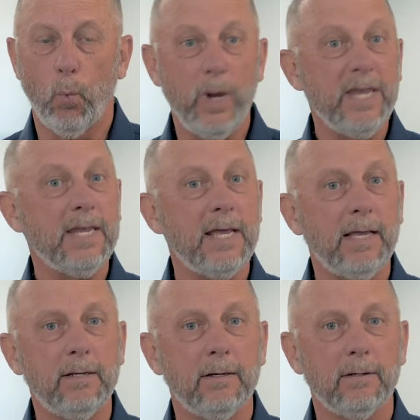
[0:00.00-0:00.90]
We
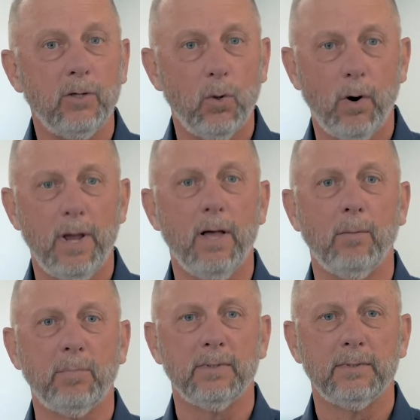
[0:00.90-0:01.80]
need your
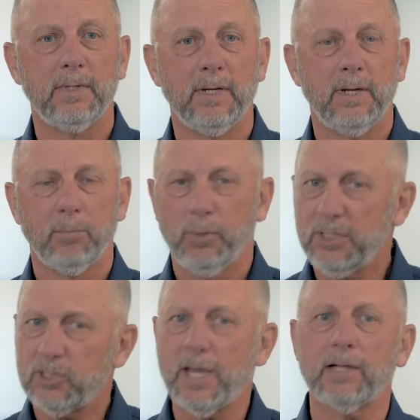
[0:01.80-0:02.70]
help.
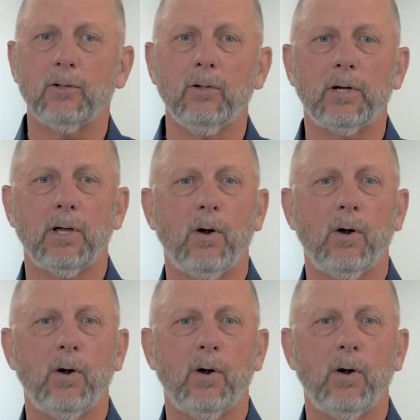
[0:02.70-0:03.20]
Please take a look at